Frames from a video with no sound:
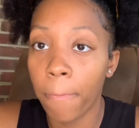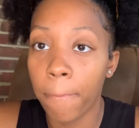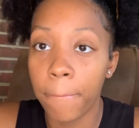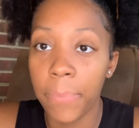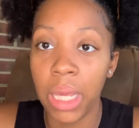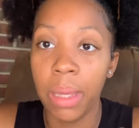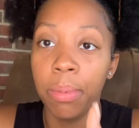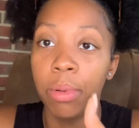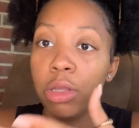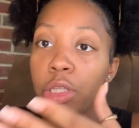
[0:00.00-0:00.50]

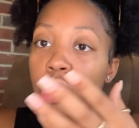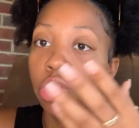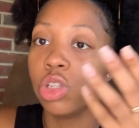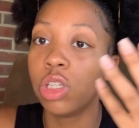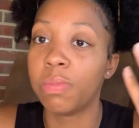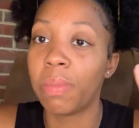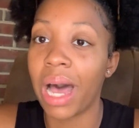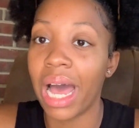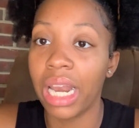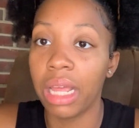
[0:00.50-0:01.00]
people use
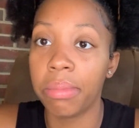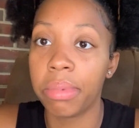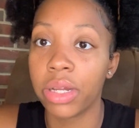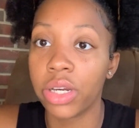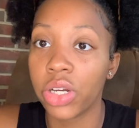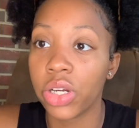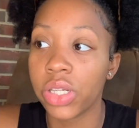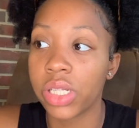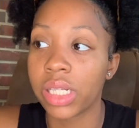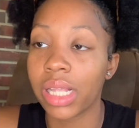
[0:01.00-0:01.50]
body
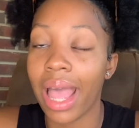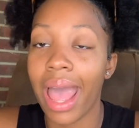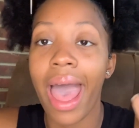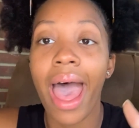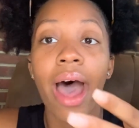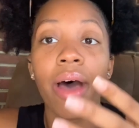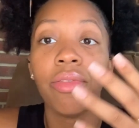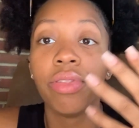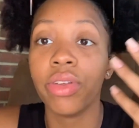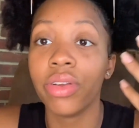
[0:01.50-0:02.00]
butters
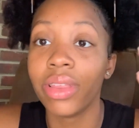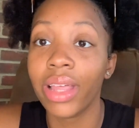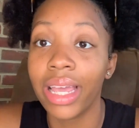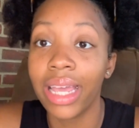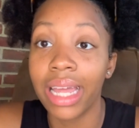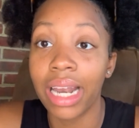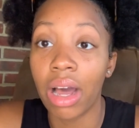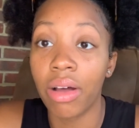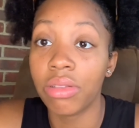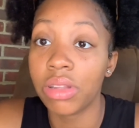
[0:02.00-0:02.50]
after they
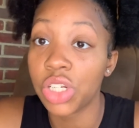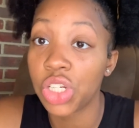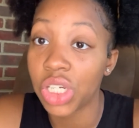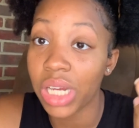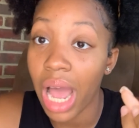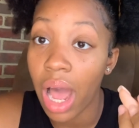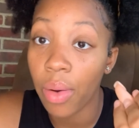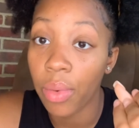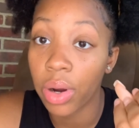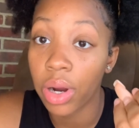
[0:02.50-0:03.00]
get out the
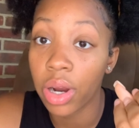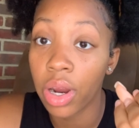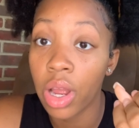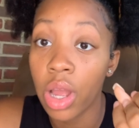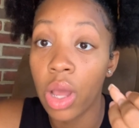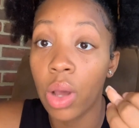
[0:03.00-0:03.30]
shower,